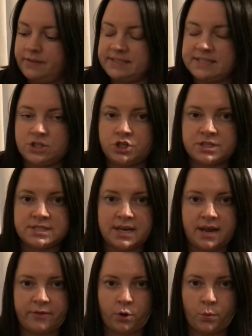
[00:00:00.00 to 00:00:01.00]
This is just
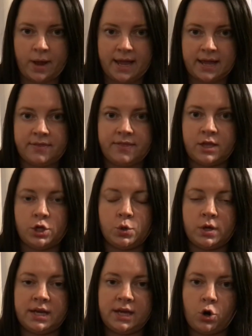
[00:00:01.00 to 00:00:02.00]
another way that
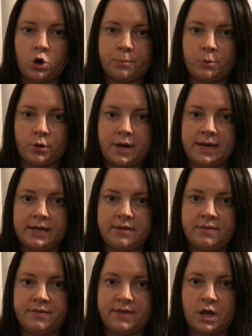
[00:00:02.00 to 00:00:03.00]
you can incorporate
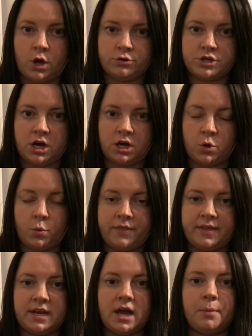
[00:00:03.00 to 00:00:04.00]
the GoTalk
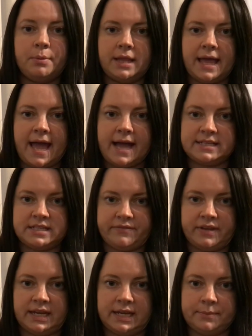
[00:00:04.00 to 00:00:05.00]
within a play
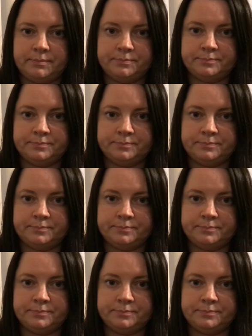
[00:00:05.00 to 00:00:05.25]
activity.